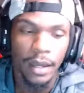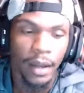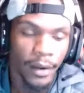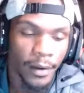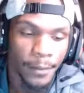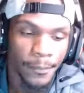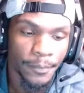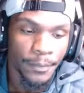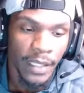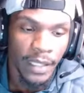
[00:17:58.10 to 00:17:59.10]

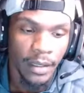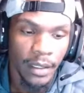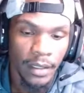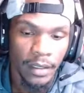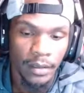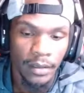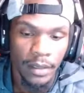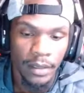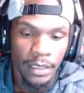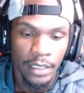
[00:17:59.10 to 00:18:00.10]
And then
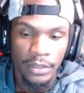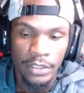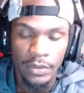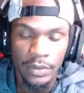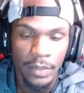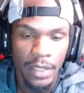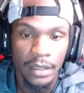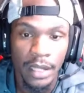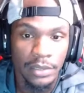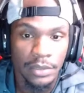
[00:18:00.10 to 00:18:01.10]
the other two I met
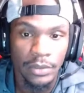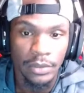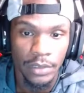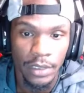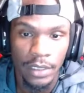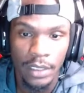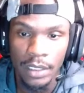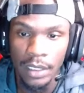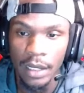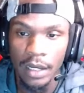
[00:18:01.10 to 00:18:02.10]
in high school,
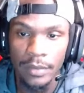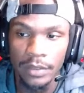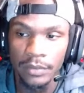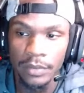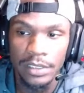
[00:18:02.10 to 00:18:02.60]
and we